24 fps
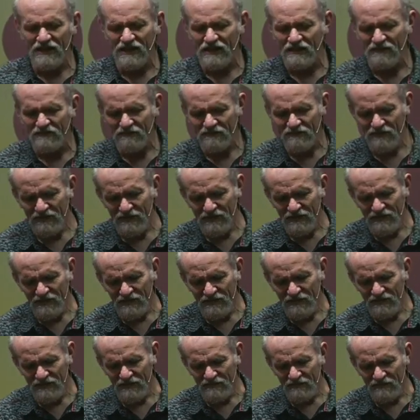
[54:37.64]
and
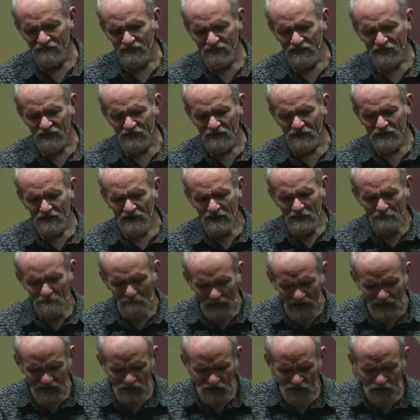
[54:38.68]
to, to keep
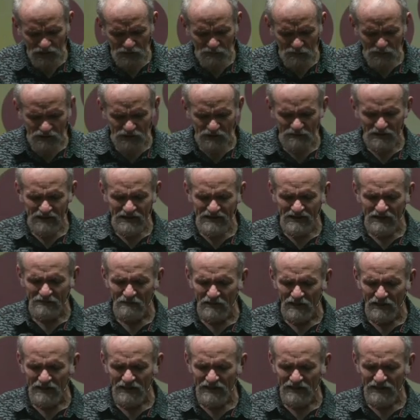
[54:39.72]
the, the truly